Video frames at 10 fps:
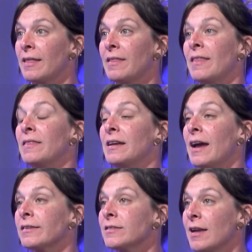and then the
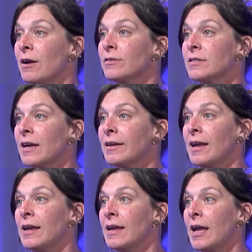next day on
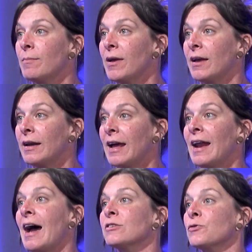Sunday he came in and
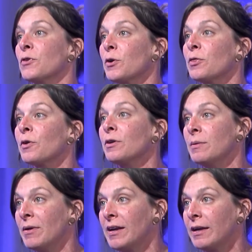asked for a
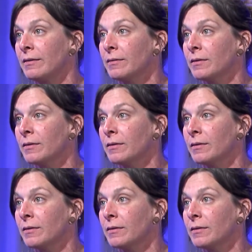30-minute.